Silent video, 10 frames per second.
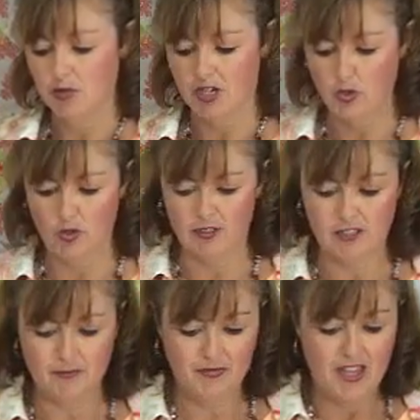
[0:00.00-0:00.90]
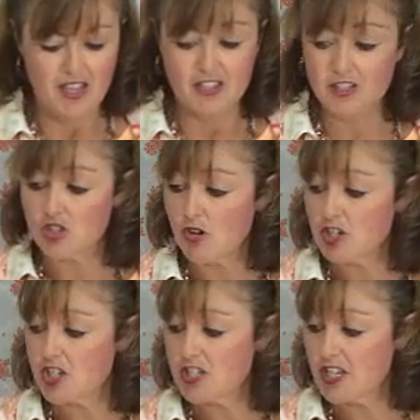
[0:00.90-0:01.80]
quilt. The
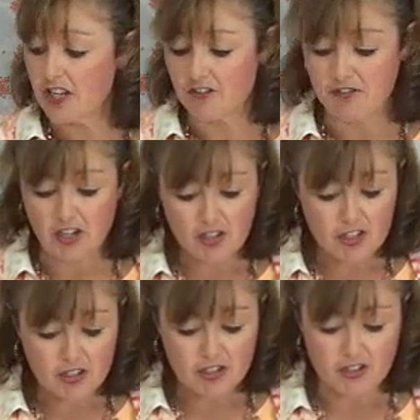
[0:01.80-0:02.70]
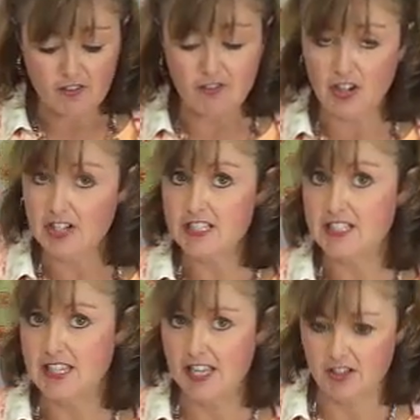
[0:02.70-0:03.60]
instructions, again, are very good. They're very
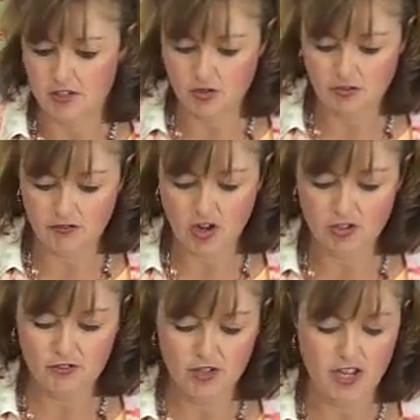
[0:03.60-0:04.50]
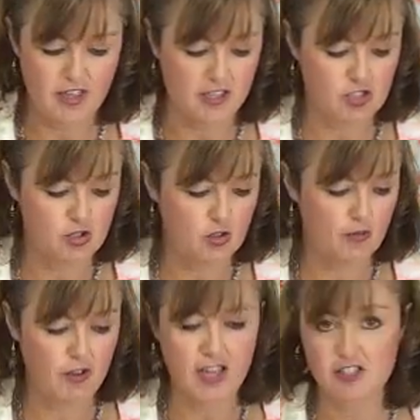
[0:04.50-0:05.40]
detailed, so if I've gone over anything that's too
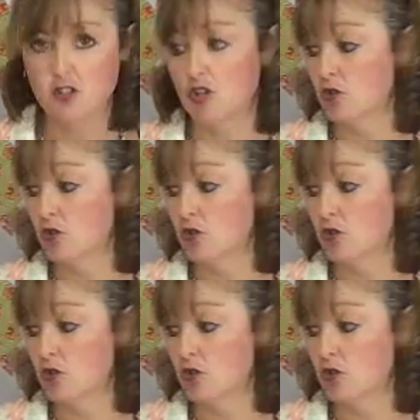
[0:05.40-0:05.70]
fast, you know,